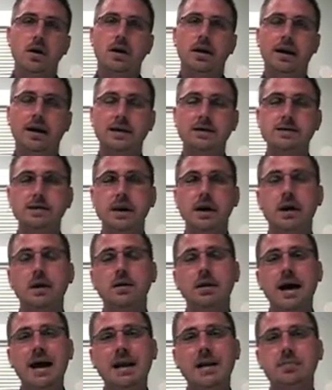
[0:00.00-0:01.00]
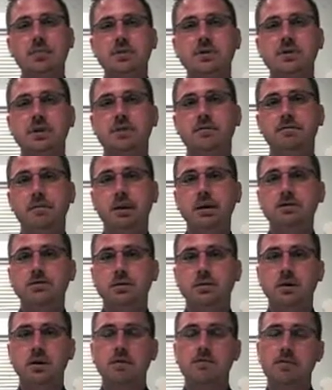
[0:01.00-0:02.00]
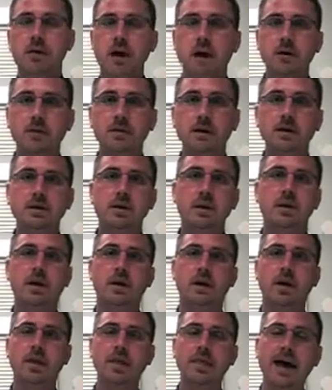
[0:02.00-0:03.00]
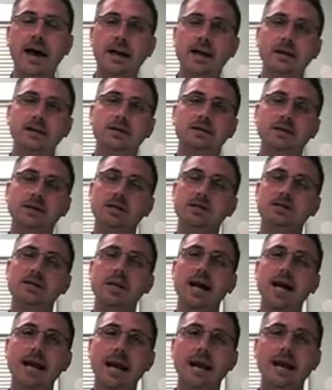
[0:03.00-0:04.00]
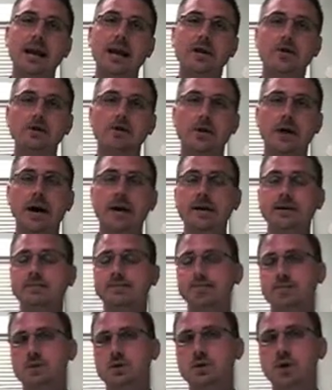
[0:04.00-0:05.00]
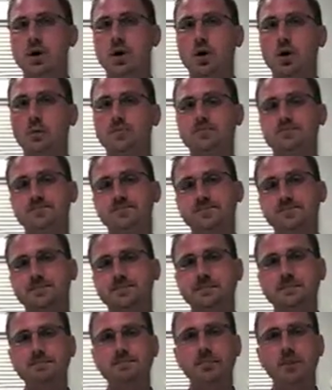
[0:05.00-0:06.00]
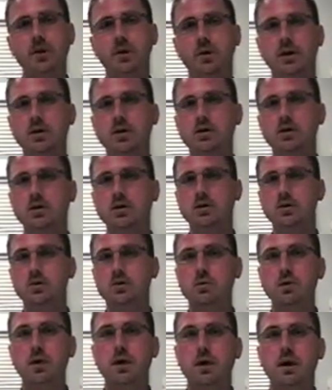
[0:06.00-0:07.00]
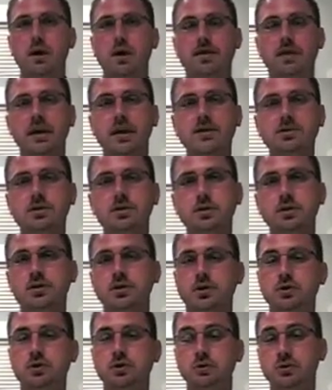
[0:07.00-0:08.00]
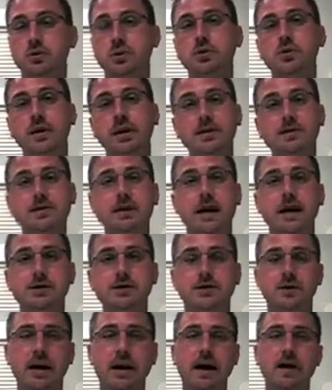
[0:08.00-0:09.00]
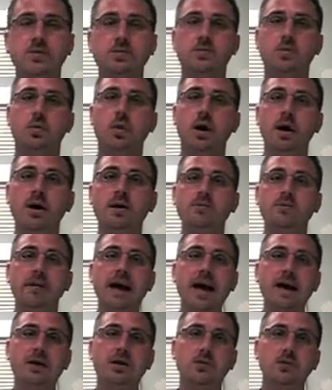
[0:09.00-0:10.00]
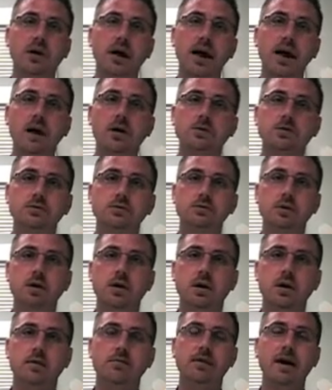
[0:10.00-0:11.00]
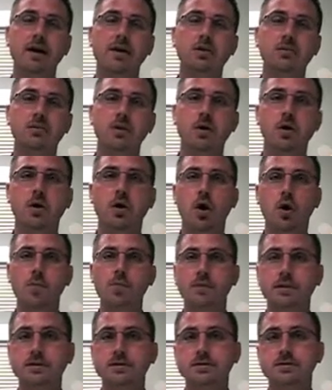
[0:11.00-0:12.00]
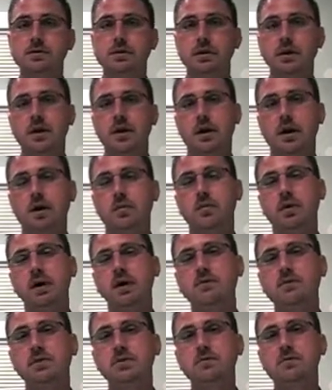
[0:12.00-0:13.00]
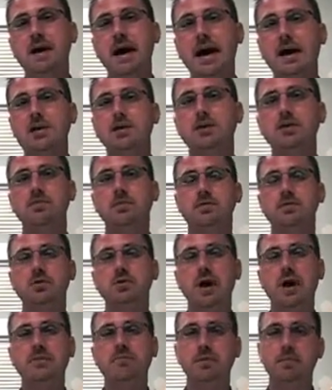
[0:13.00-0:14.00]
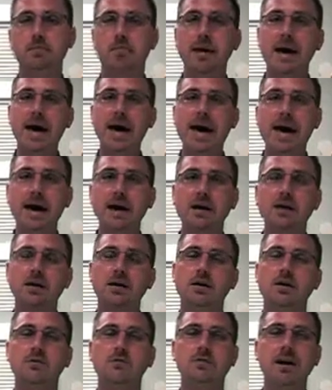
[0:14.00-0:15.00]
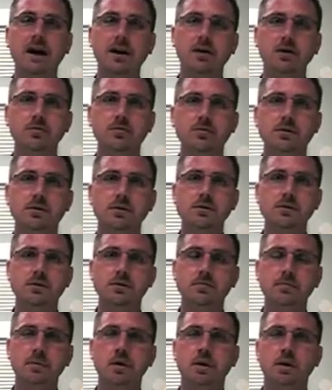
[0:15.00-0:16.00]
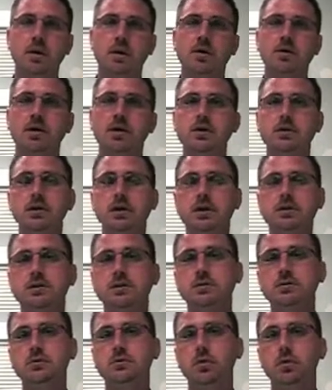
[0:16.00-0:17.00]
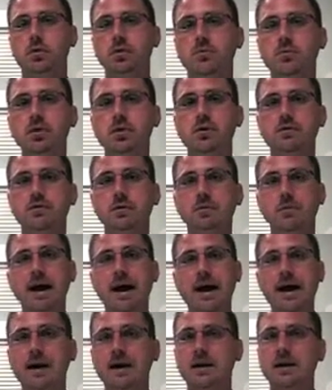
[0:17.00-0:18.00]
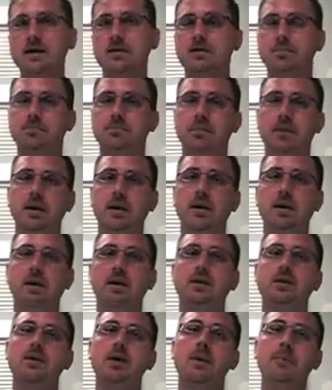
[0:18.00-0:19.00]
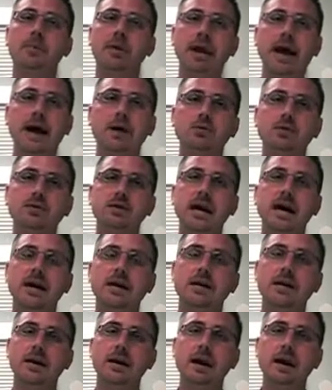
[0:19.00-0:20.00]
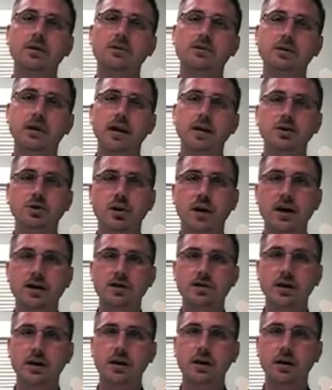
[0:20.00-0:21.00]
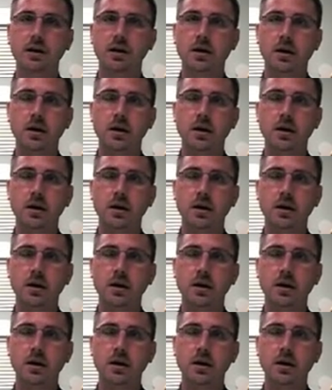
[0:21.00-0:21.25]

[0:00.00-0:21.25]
Like I said, 90% of fleas are in the environment, and that is inside and outside. So what do? Things you can do inside your house. One, vacuum the house. Vacuum your carpets. And whenever you vacuum, if you have a bag vacuum system, then you need to remove the bag and dump it outside in an outside trash can.